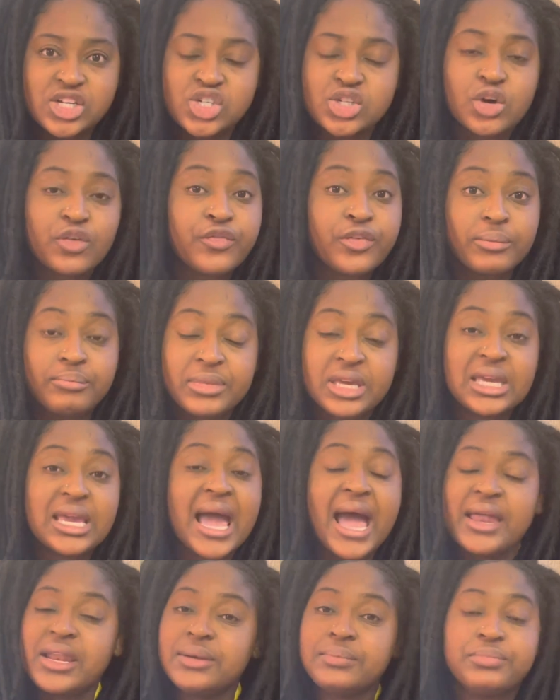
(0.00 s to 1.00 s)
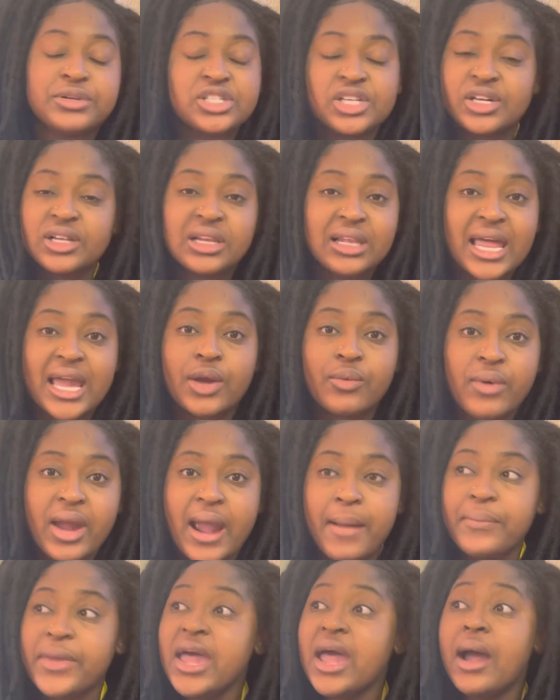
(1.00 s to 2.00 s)
So for me, I didn't particularly like
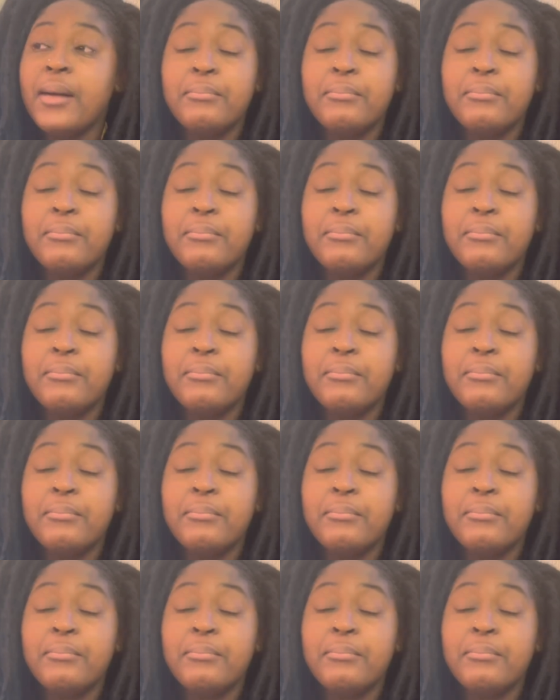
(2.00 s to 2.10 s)
rap.